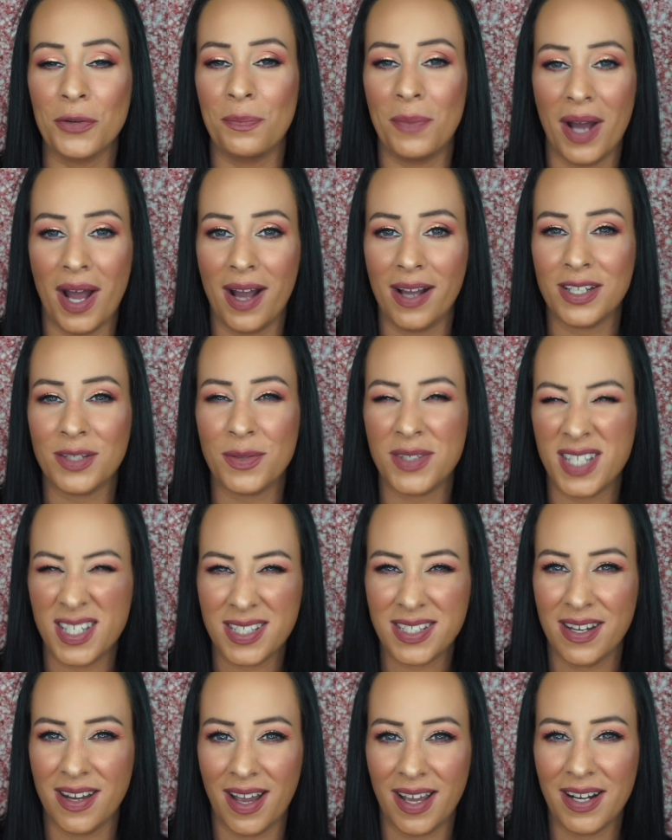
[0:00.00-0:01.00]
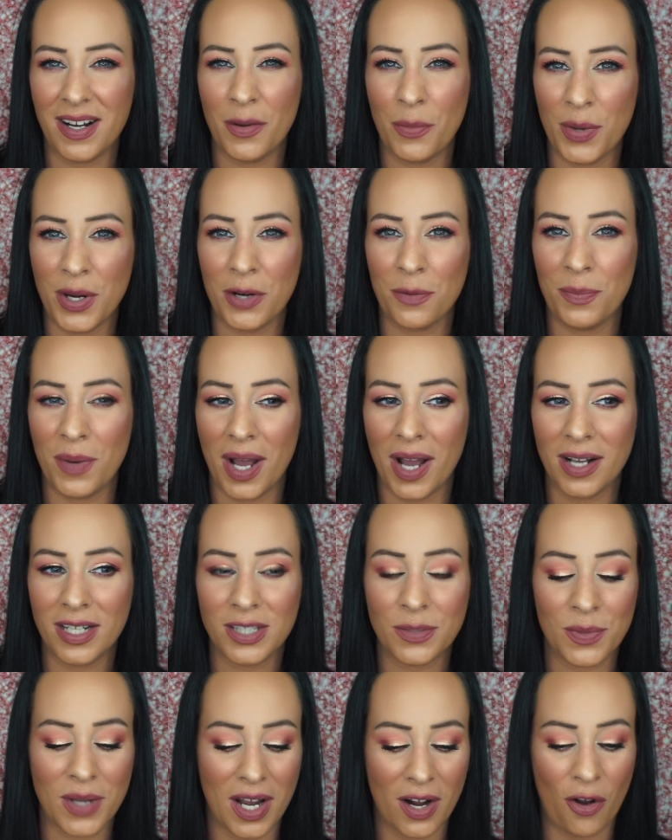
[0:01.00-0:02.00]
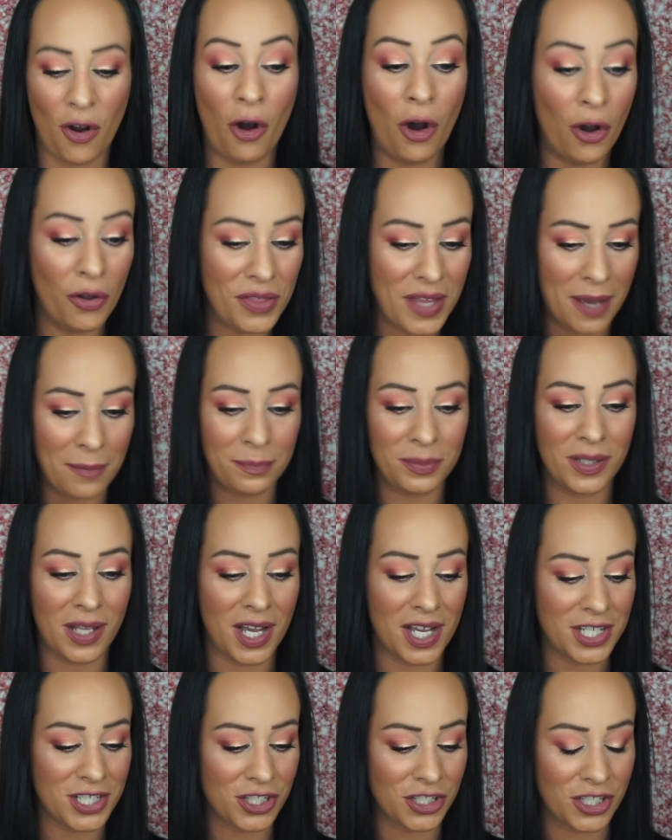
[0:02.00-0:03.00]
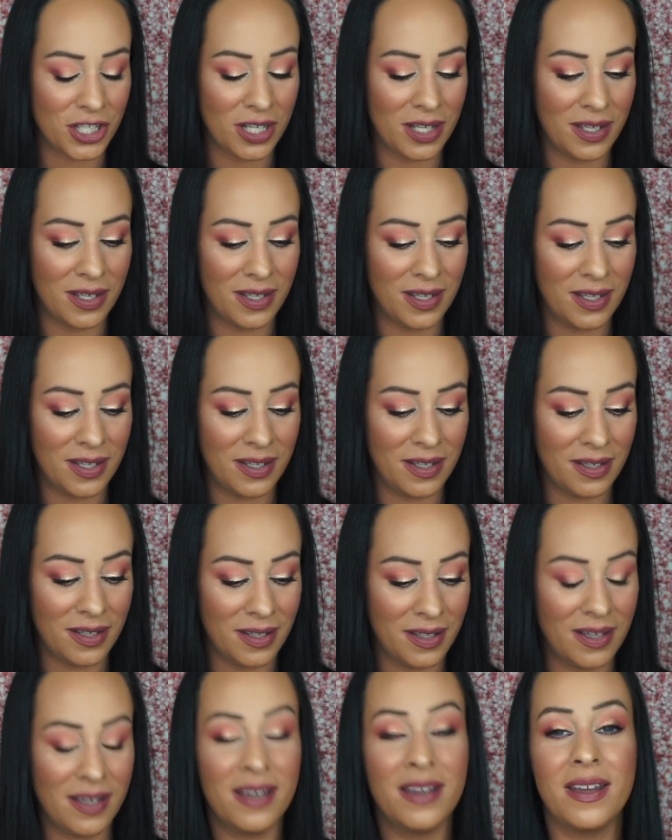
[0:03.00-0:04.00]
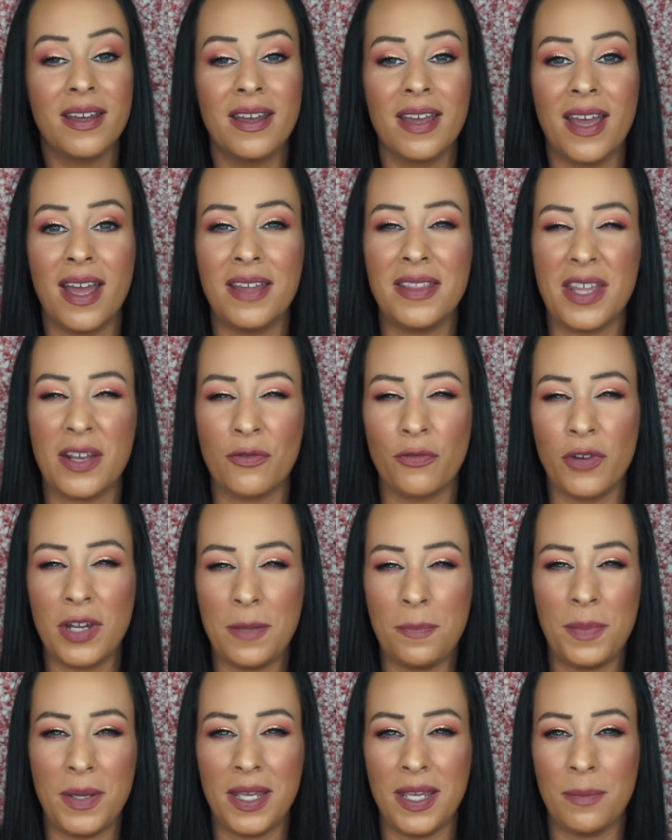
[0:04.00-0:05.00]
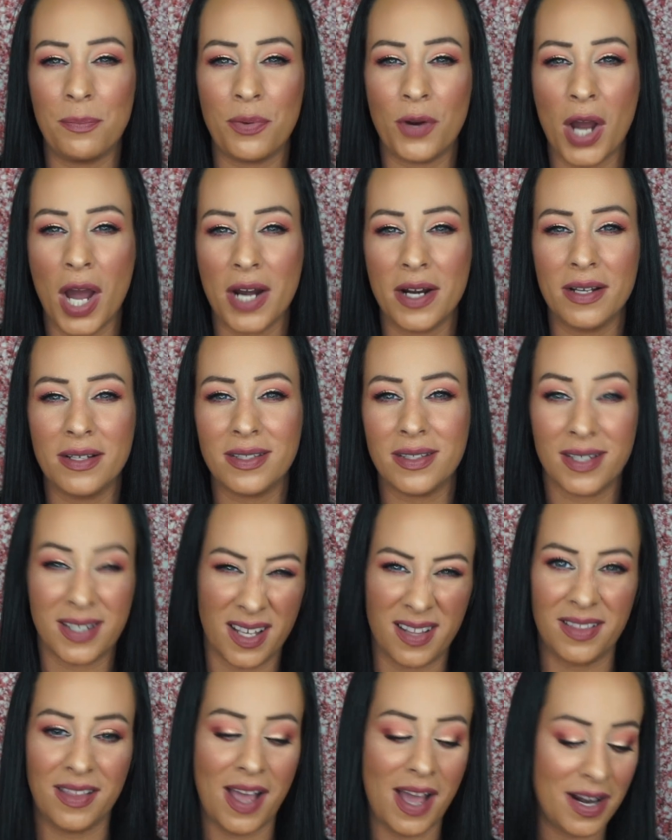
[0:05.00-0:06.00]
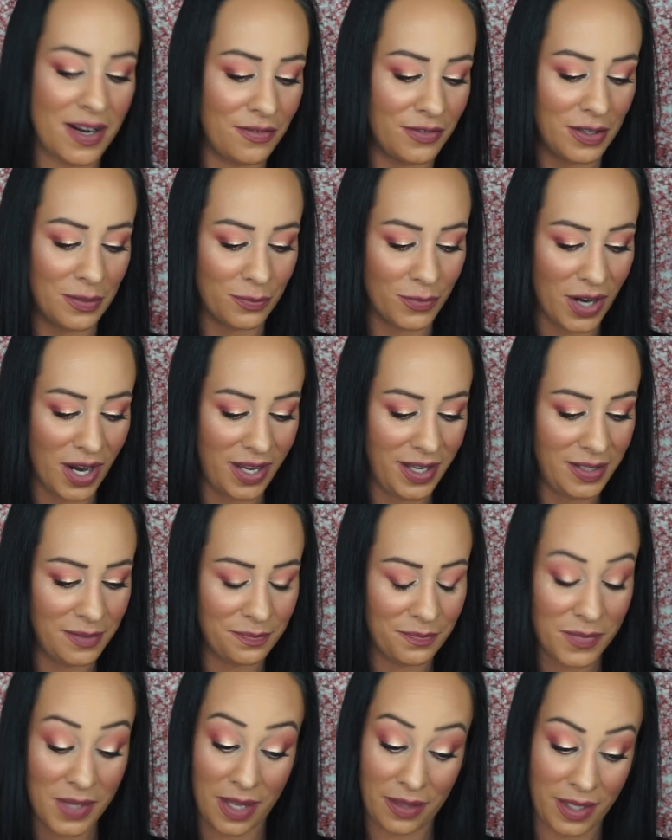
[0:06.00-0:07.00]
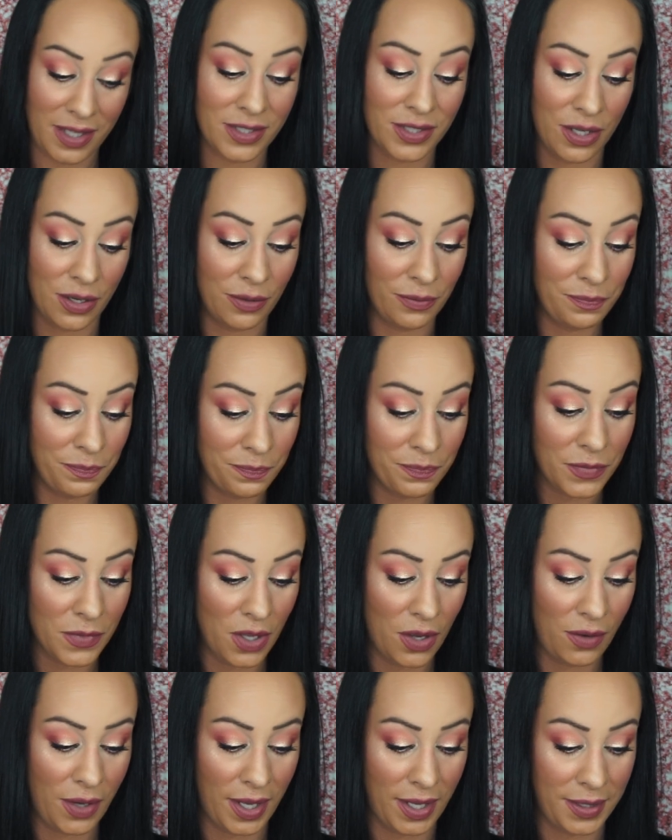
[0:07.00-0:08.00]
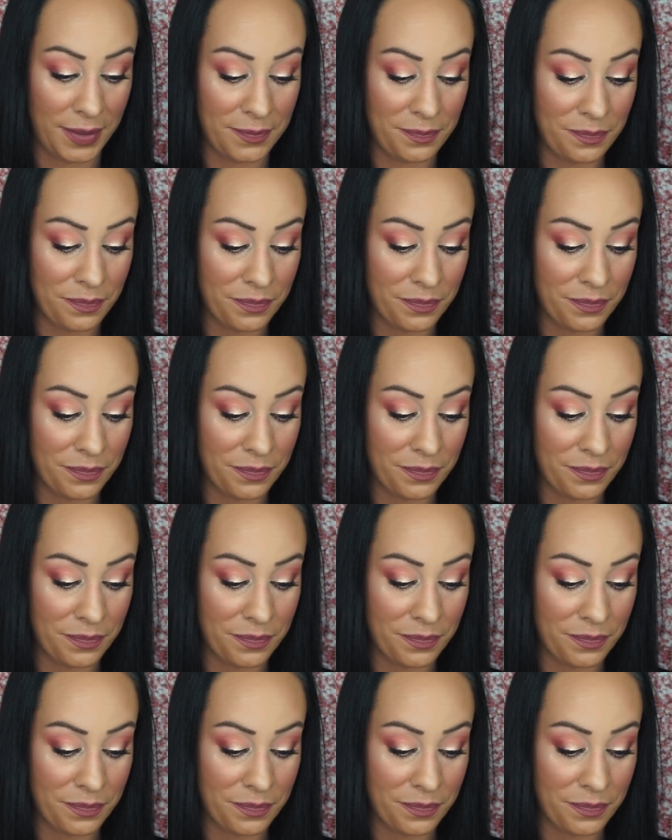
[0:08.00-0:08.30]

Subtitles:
box. Was this not a weird box? We got all that blush and then repeat products, like a lot of them, right? I think so. Okay.